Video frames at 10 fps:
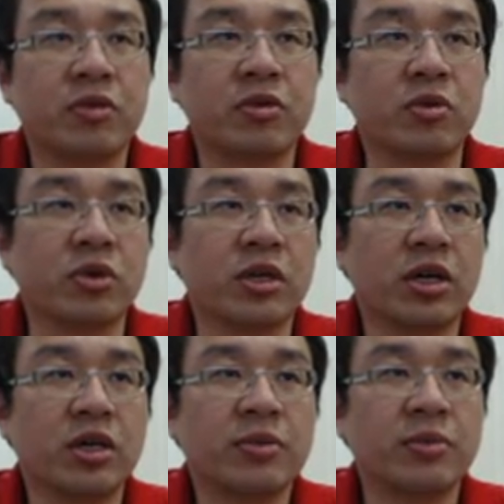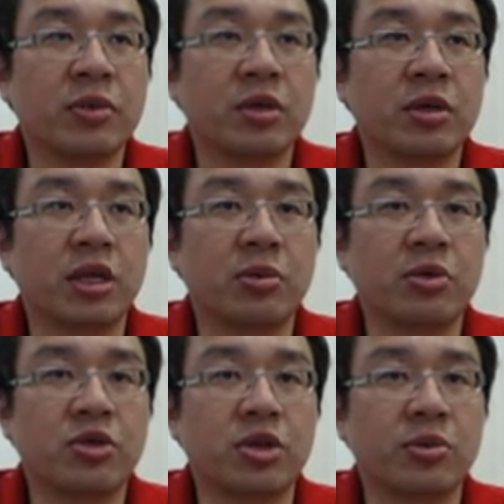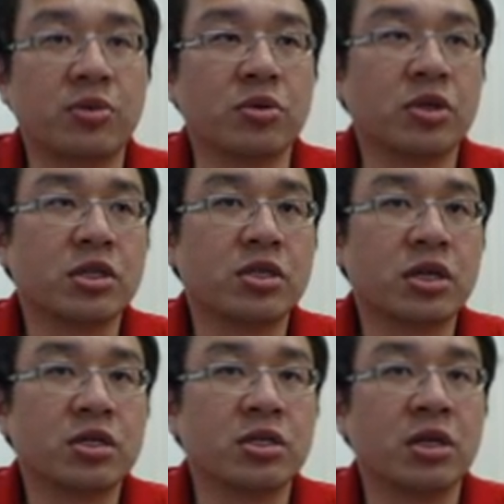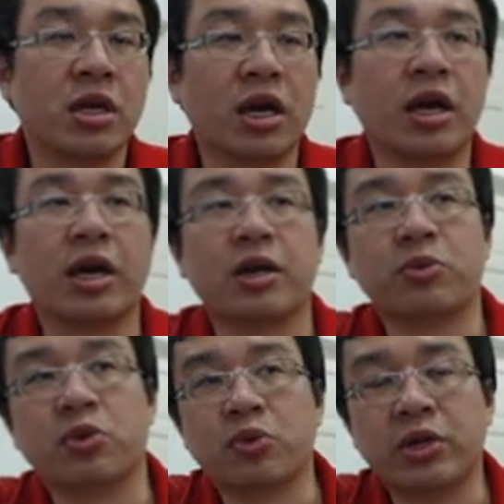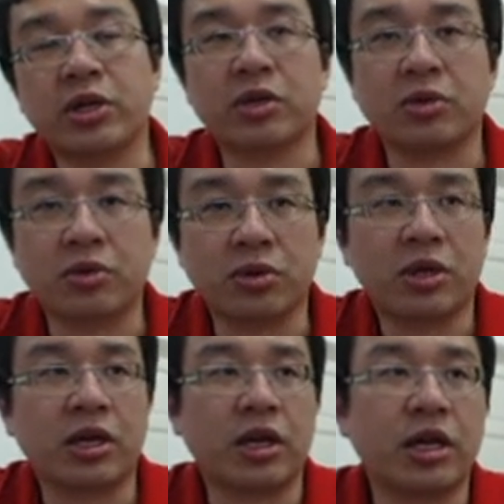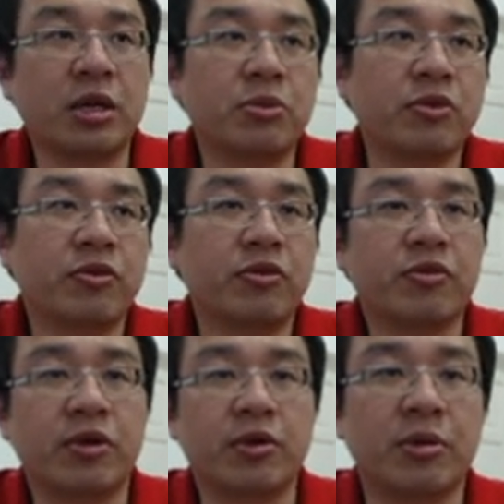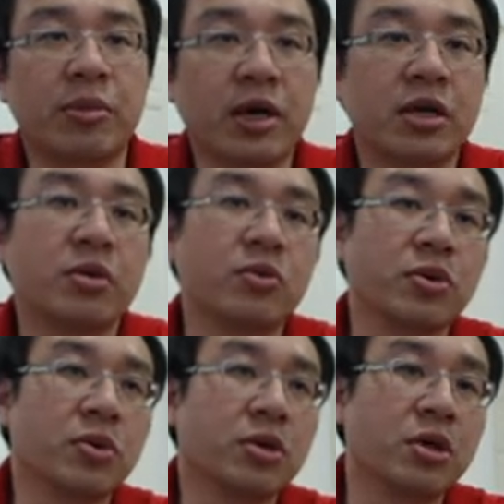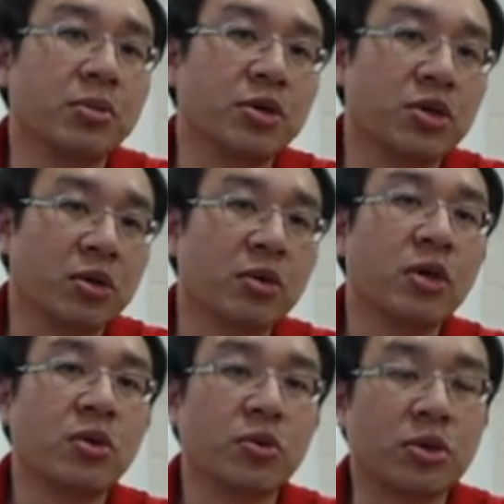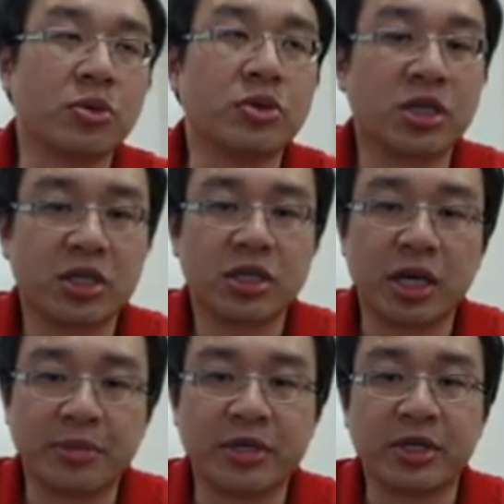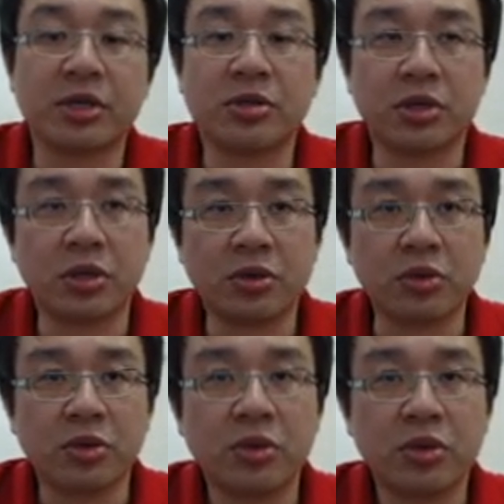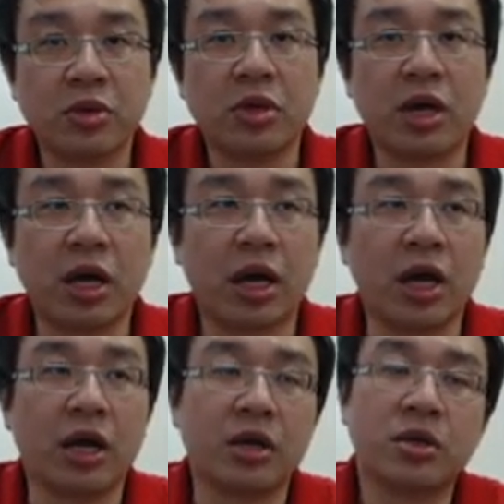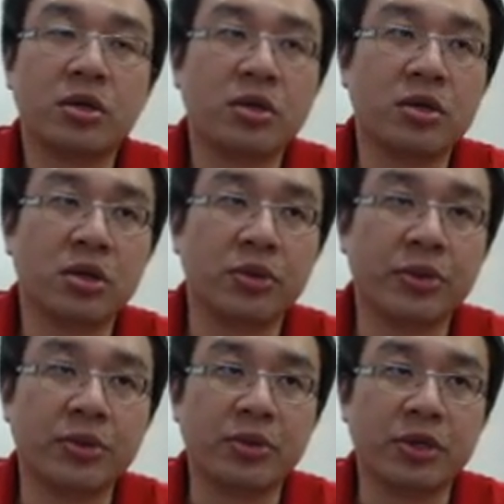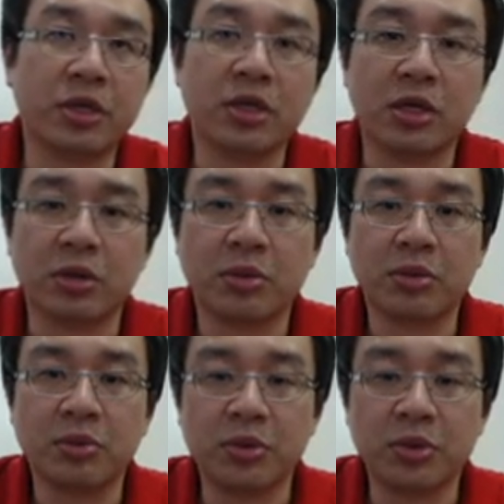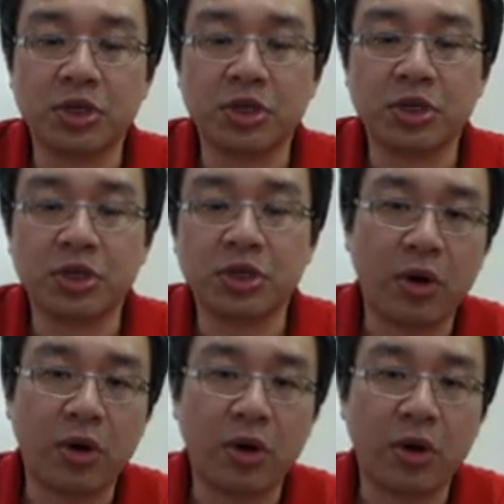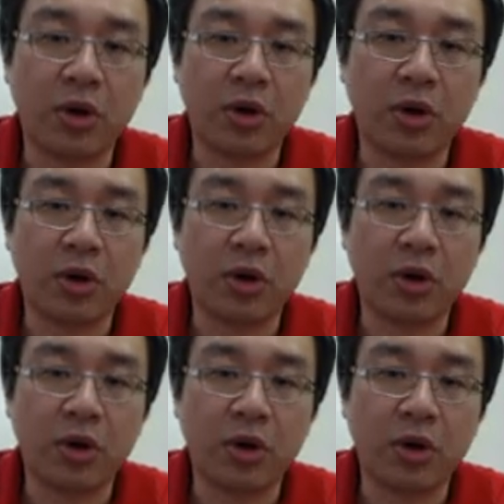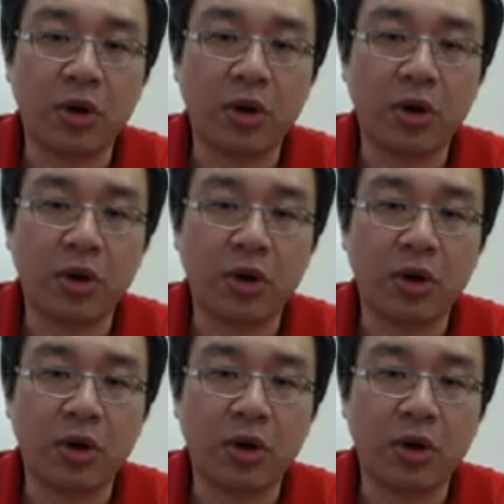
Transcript: to e8, then bishop to d6, and you win a rook. And any move from the back, the bishop, you just capture the rook, and it will be the bishop pawn exchange for a rook.